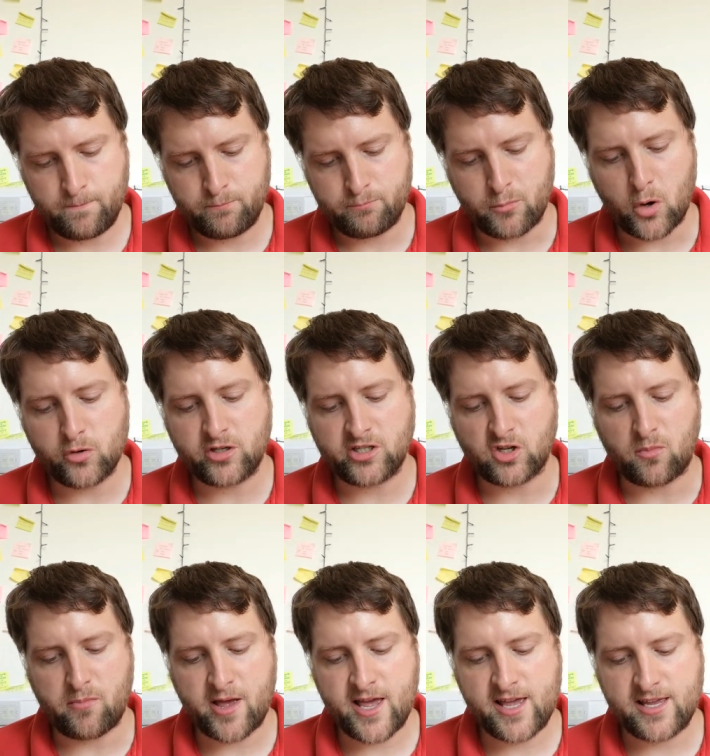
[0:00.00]
Moses
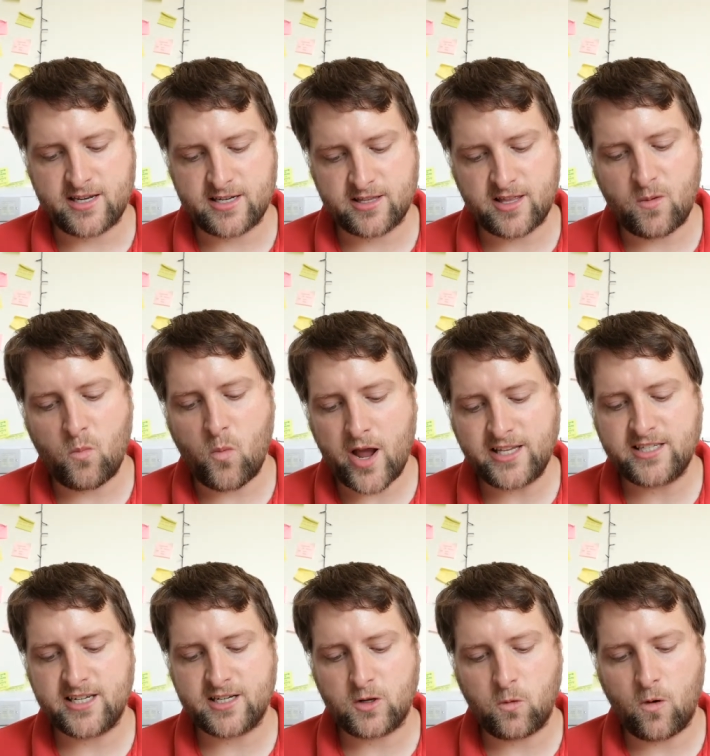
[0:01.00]
obeyed, then
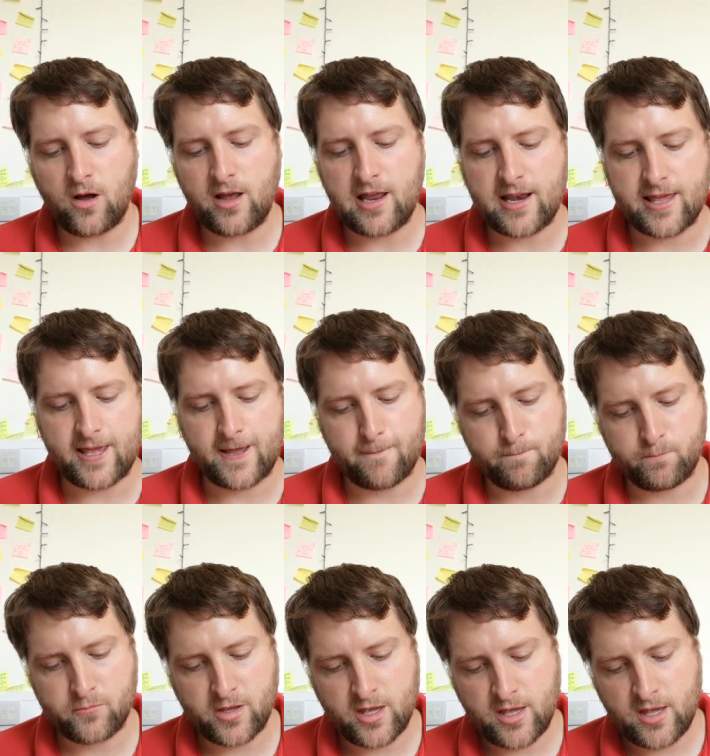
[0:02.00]
waited quietly.
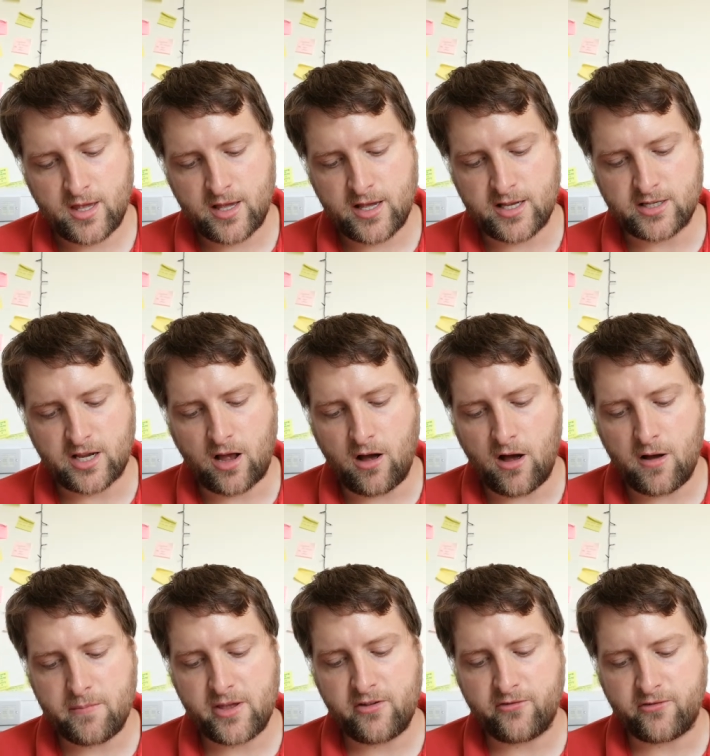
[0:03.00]
His heart
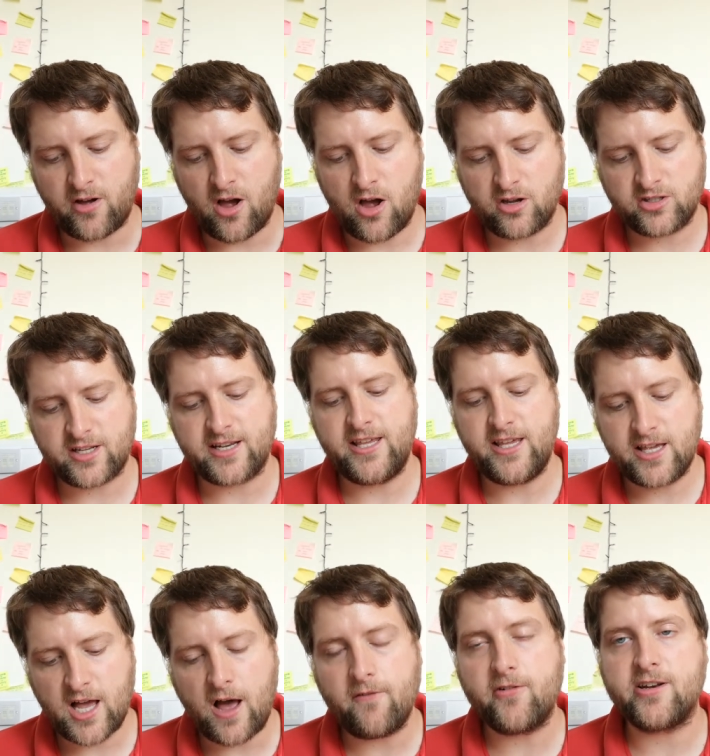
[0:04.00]
beat fast and he
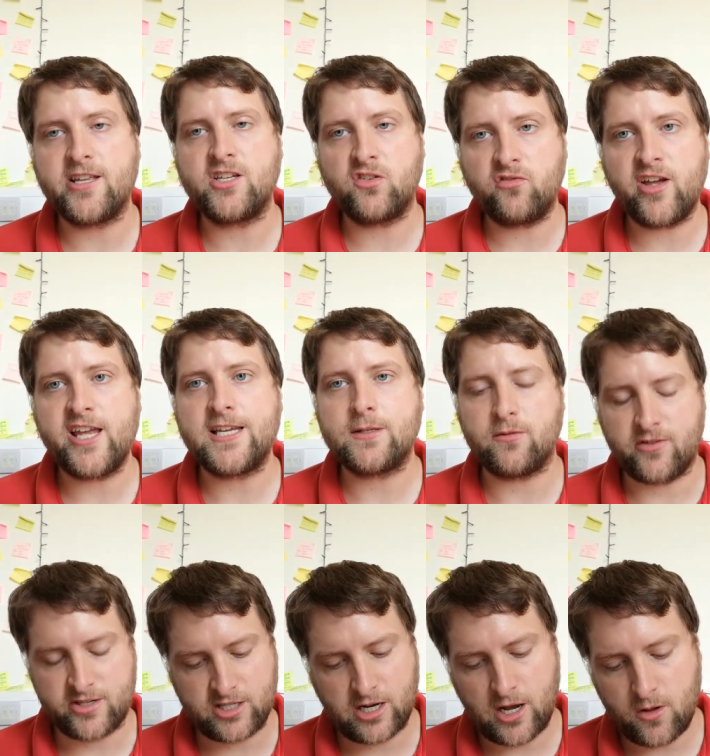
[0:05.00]
covered his face with
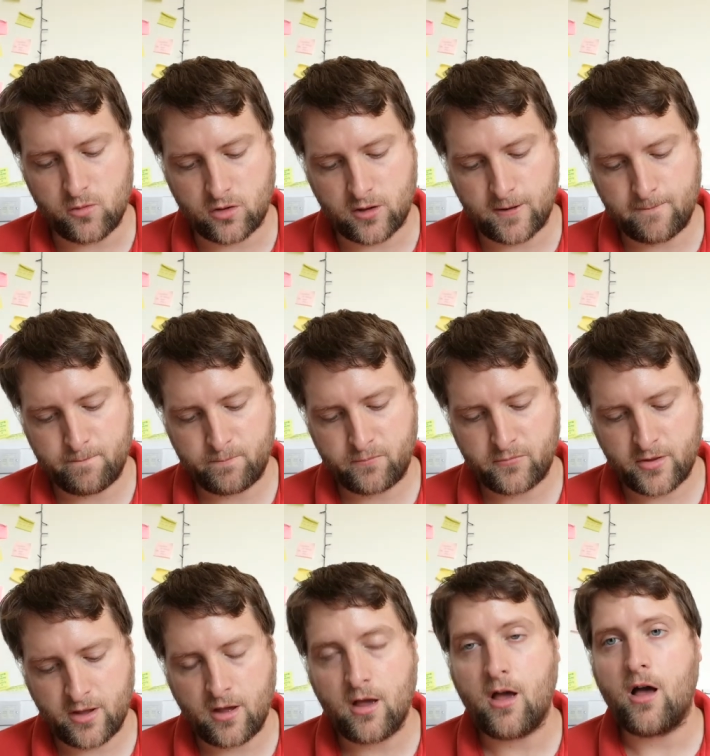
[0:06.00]
his cloak.
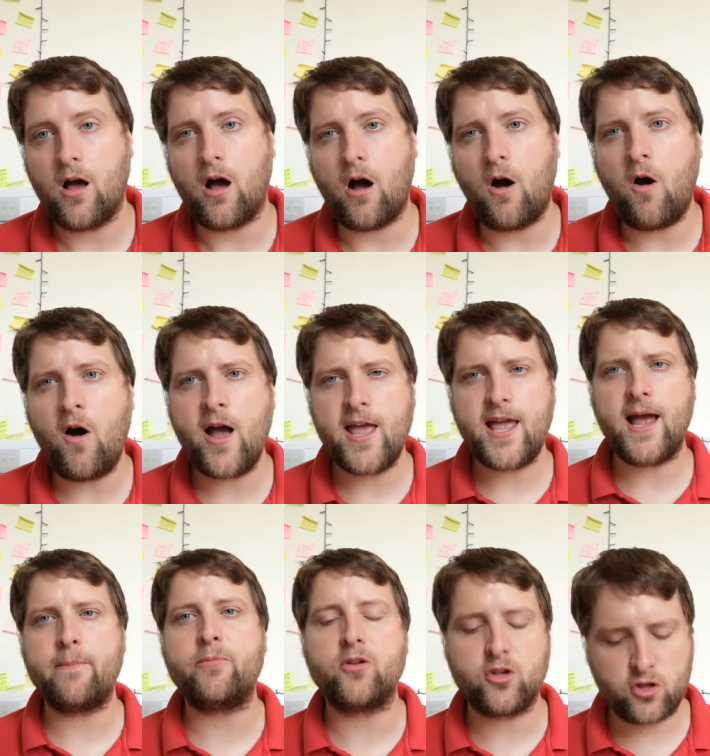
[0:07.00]
"I
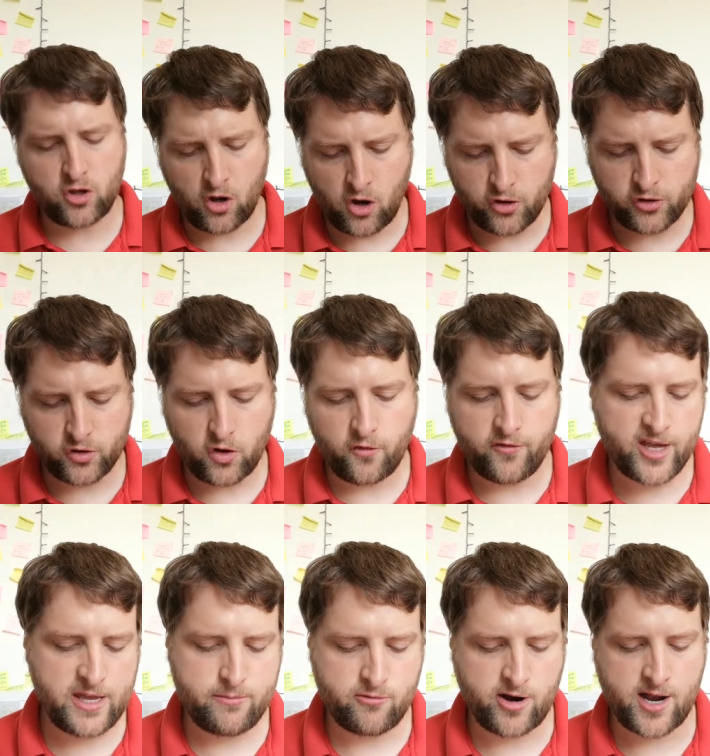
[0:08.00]
am the God of
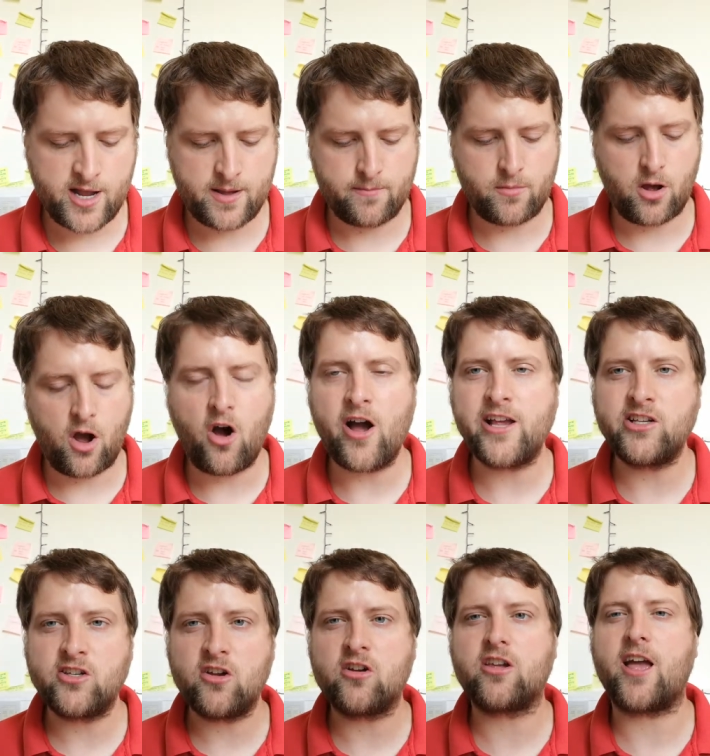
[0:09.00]
Abraham,
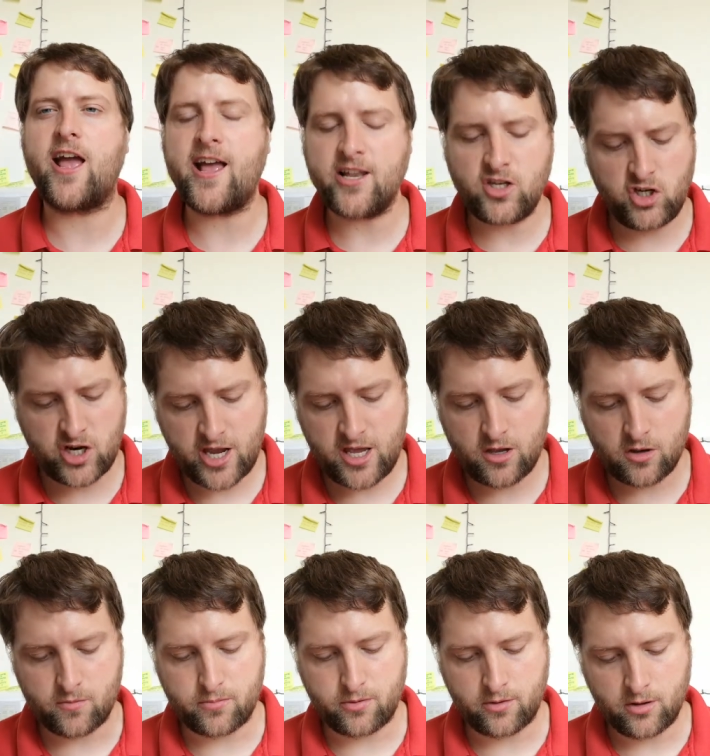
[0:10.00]
Isaac and
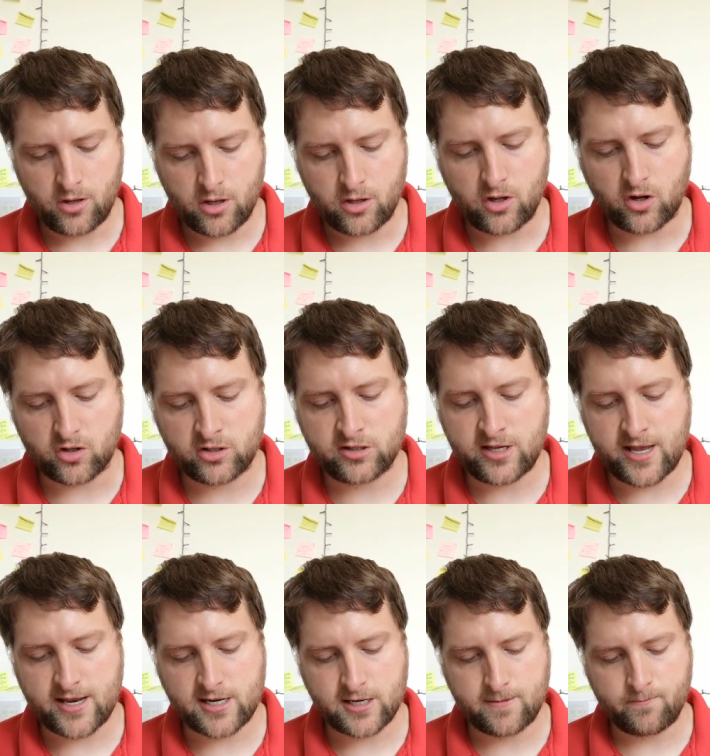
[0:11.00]
Jacob," God
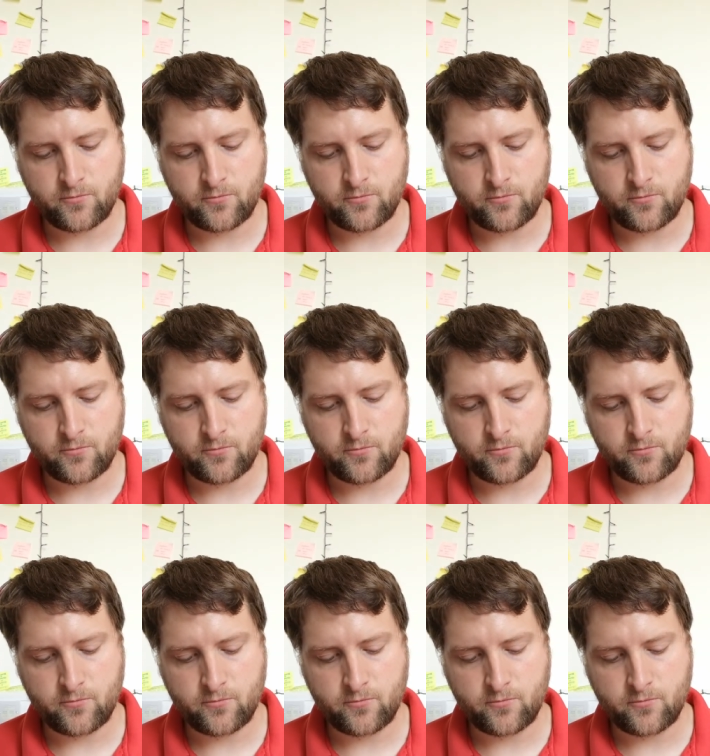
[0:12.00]
said.